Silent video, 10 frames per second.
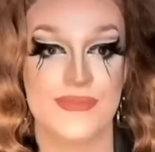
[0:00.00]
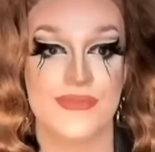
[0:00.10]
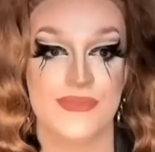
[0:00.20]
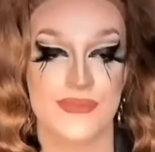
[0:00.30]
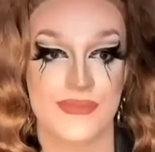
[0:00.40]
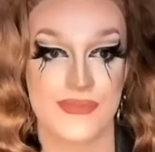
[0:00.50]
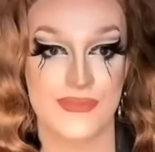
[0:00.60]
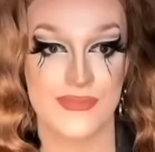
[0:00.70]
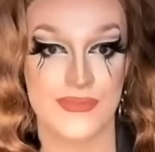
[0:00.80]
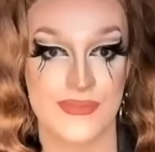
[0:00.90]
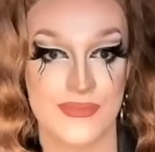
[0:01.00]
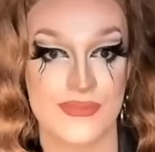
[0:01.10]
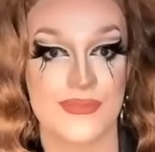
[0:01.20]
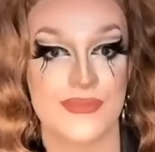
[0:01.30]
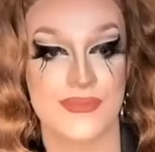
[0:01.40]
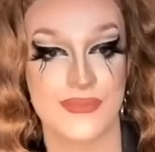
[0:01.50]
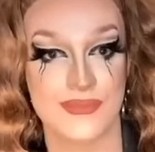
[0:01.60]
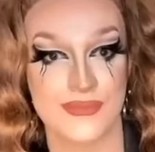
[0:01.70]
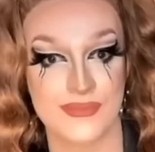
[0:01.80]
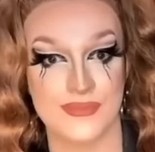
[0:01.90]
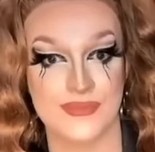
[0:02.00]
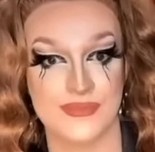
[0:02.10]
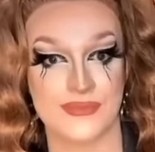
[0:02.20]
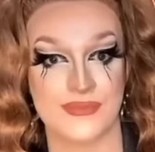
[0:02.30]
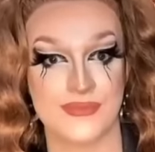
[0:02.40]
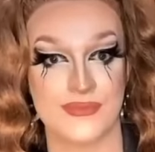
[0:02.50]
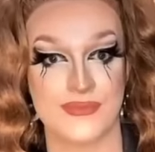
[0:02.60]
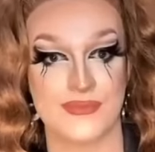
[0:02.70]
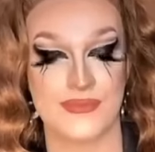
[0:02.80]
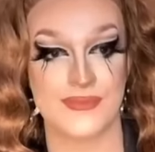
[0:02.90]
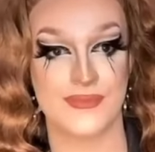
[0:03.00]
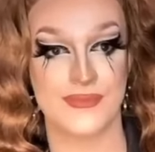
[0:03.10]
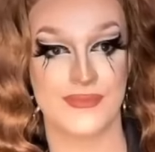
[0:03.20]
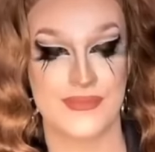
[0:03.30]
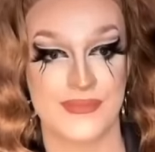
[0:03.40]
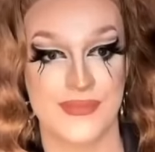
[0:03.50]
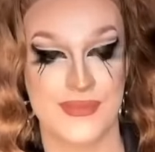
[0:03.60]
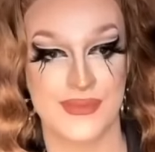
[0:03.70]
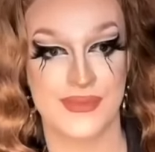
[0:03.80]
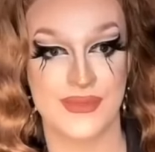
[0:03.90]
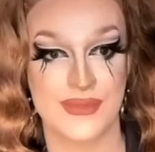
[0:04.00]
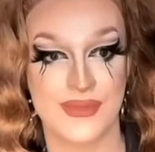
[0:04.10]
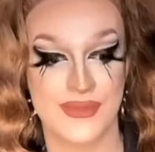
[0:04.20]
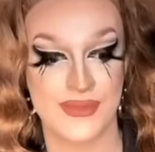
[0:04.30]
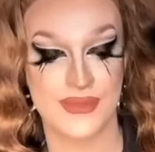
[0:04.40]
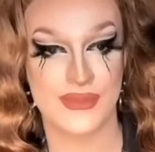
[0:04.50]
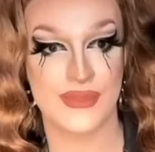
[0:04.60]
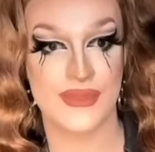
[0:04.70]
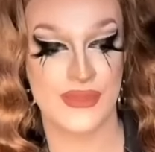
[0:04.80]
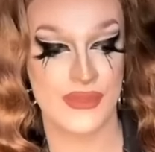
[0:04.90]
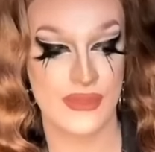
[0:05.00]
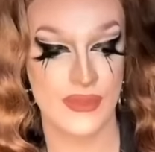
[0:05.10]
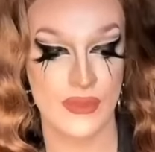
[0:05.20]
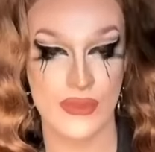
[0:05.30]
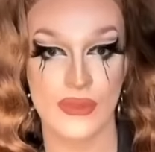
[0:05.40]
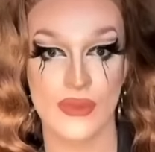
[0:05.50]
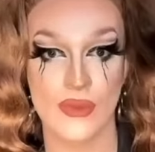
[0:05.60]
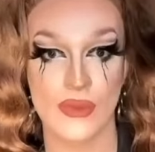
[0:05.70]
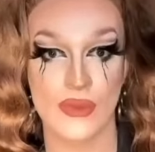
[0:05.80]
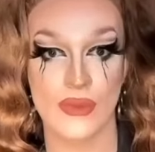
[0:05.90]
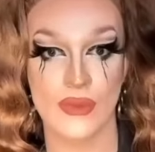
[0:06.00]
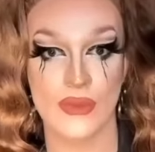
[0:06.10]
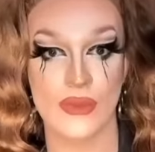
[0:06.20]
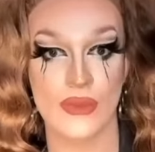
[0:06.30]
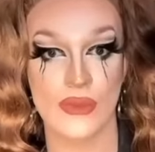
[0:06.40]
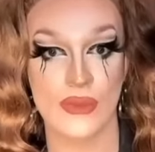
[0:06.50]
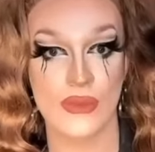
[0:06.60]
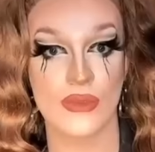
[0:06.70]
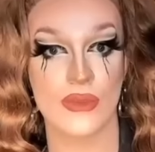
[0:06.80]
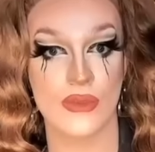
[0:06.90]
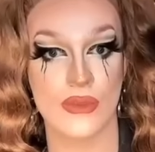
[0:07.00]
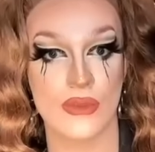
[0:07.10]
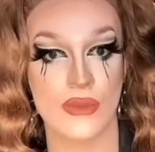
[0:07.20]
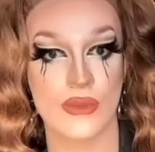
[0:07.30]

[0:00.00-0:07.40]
(silent)